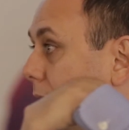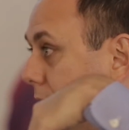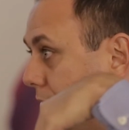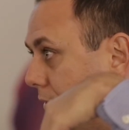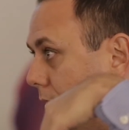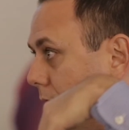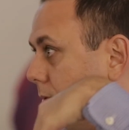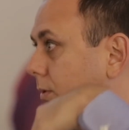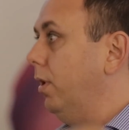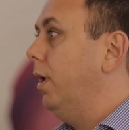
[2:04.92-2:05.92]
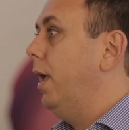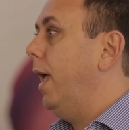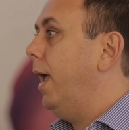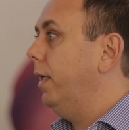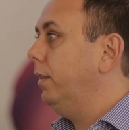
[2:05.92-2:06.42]
rainfall,
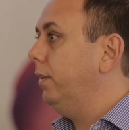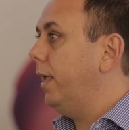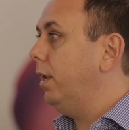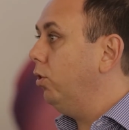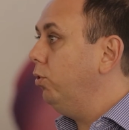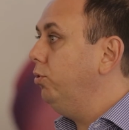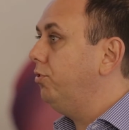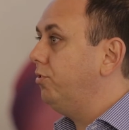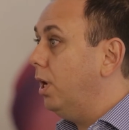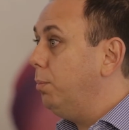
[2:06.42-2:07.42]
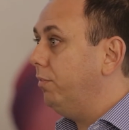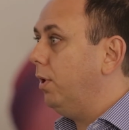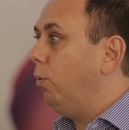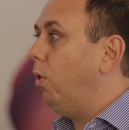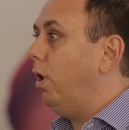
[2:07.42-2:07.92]
and they lose some
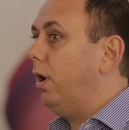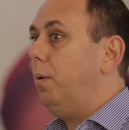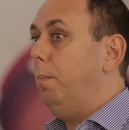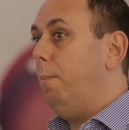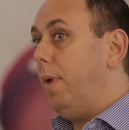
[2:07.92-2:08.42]
of the water